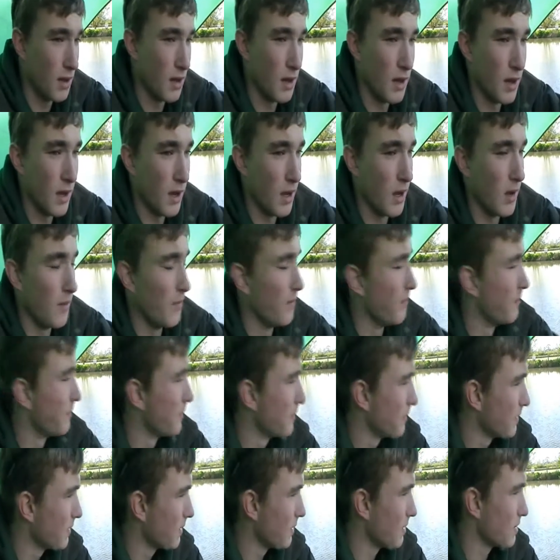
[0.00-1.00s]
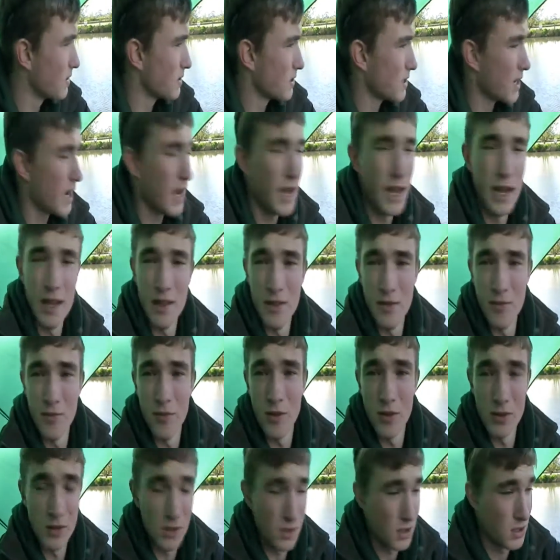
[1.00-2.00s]
I sat here, the
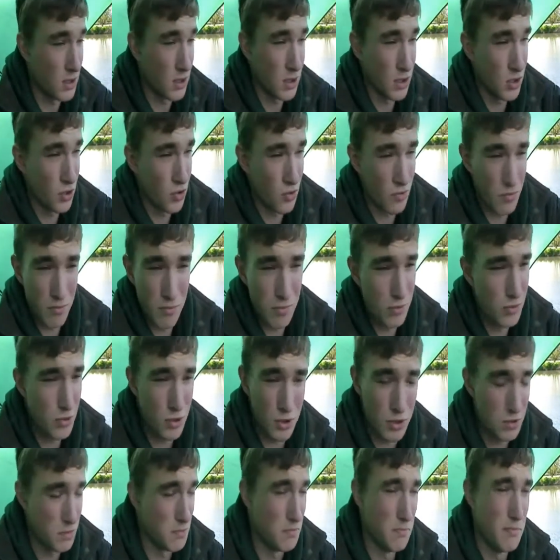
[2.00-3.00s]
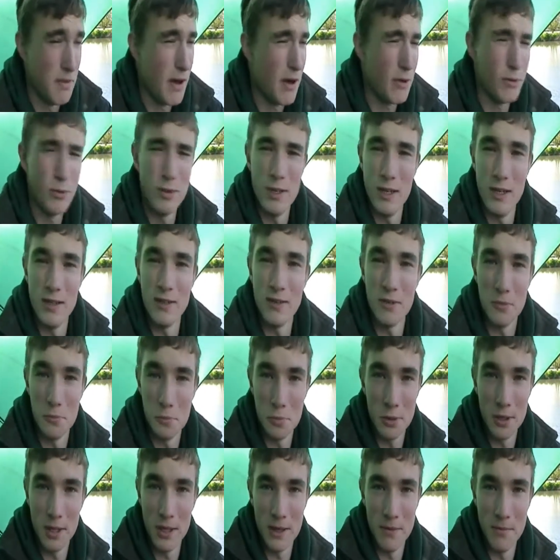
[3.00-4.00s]
rod just melted,
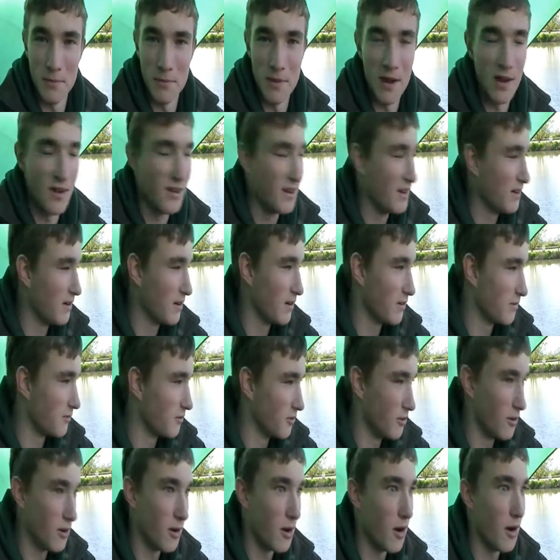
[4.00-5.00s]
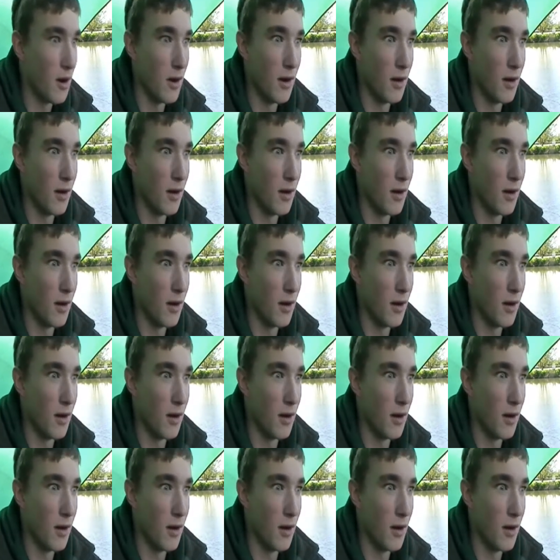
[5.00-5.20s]
completely melted. I thought,